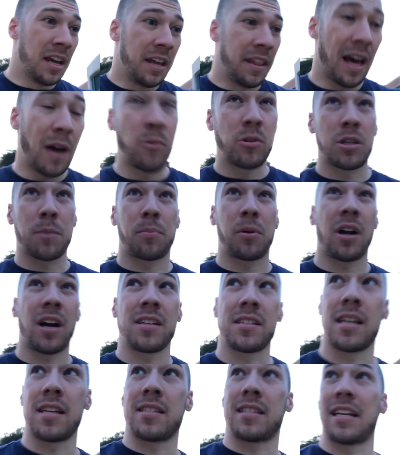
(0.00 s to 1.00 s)
that was a
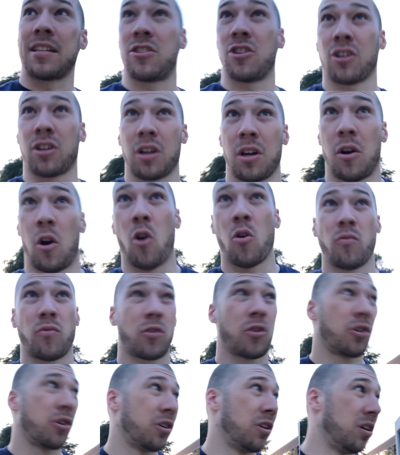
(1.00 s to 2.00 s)
process that took
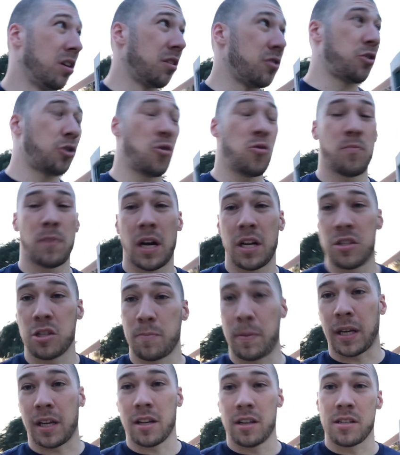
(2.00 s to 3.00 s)
over 2 months
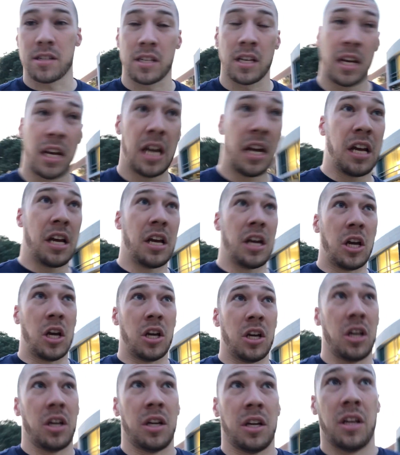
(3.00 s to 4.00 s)
because
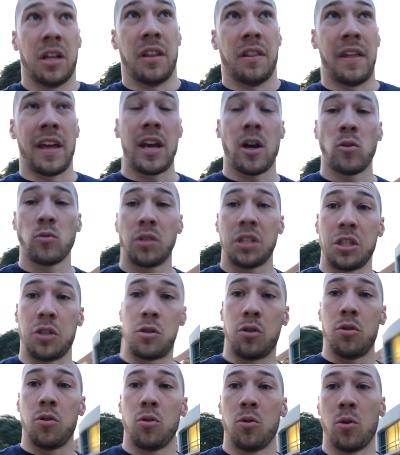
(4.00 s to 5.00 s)
they only
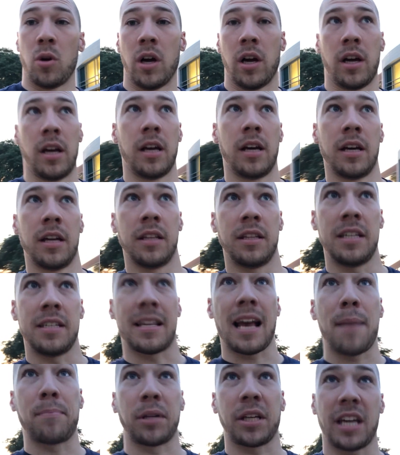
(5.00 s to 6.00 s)
do these
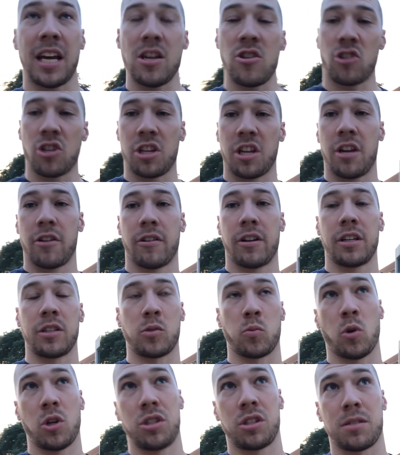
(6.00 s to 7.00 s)
application
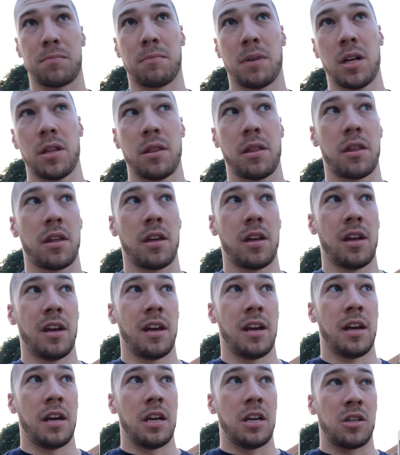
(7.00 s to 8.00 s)
hearings once a month.
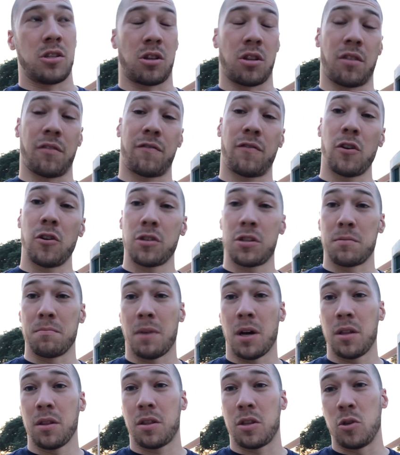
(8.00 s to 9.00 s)
So the first
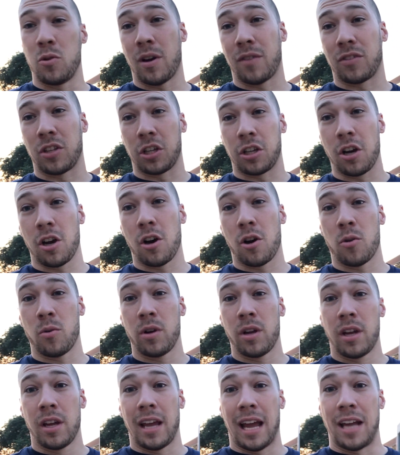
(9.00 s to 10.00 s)
month you have to go
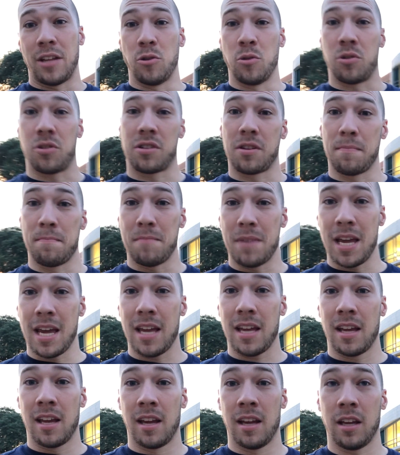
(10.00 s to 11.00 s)
and you
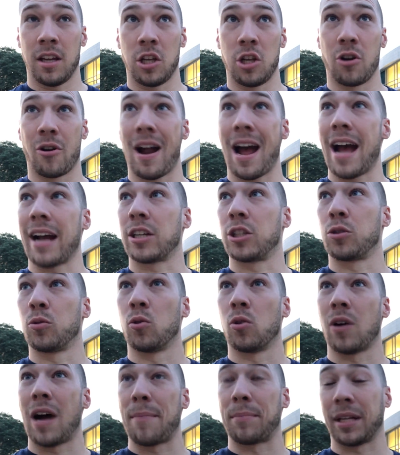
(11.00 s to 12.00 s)
submit your
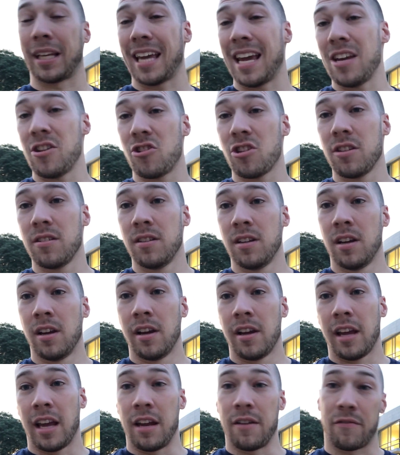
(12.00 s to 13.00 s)
actual application
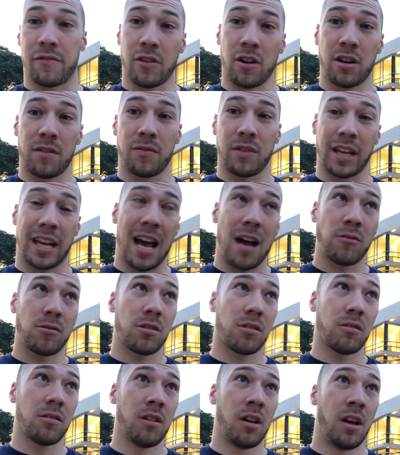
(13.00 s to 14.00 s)
in front of the
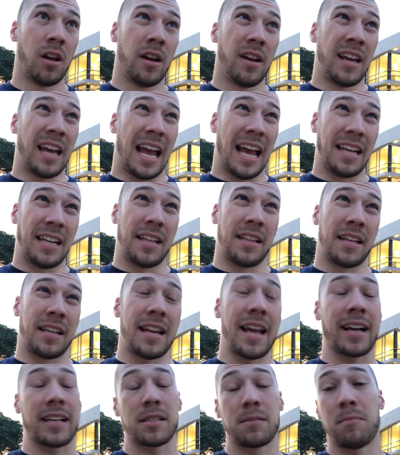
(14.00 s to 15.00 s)
council. And in the
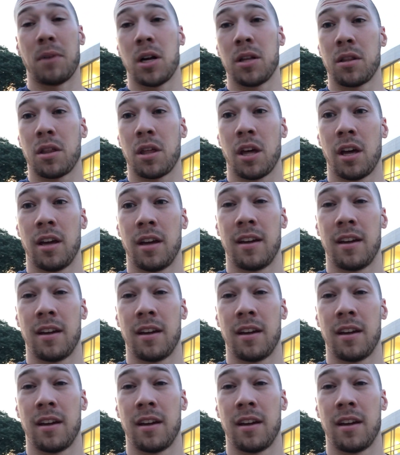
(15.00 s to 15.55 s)
next month,